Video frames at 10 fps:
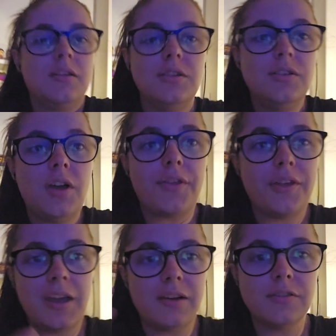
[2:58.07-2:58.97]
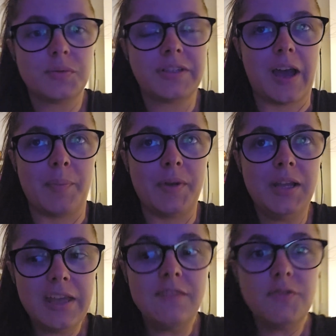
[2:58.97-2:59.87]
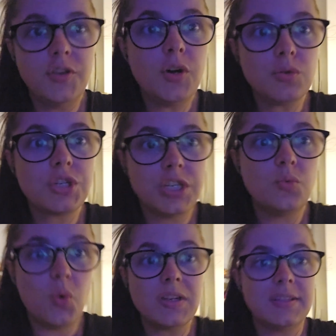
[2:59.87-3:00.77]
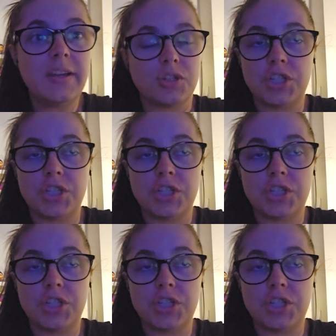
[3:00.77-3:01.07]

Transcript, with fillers: nothing else was happening, even though she was there.